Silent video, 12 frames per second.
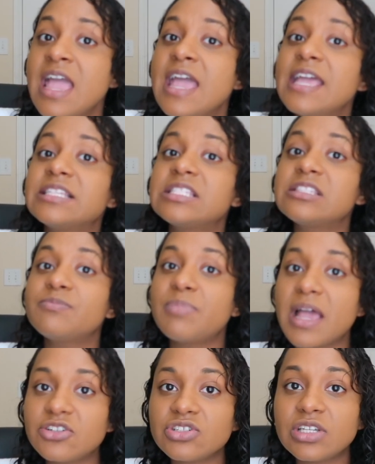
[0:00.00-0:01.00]

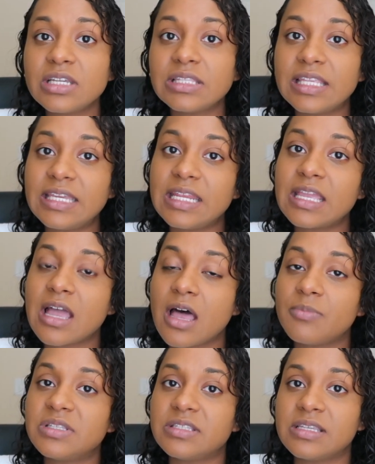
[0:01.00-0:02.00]
especially leading
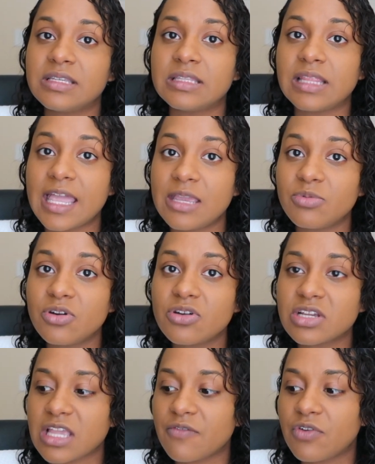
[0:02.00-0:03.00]
up into labor,
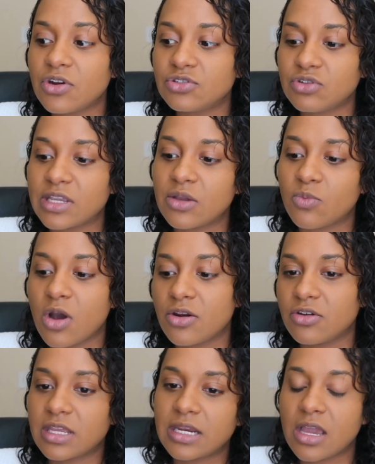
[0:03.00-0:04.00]
because I've heard drinking
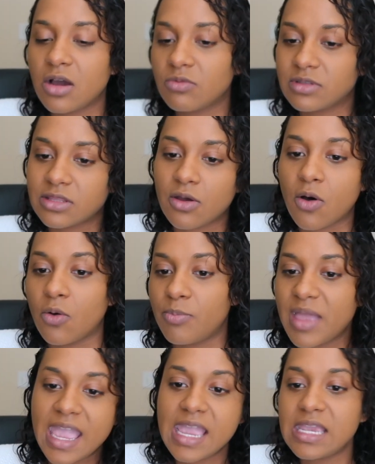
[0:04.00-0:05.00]
water can help with the whole
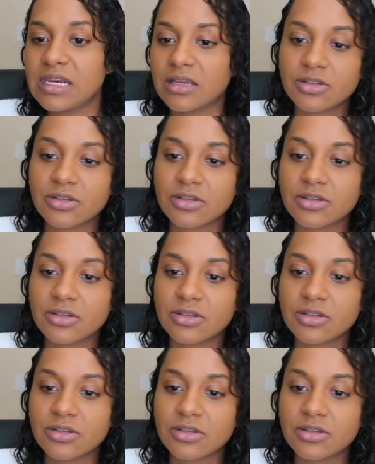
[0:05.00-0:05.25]
pain and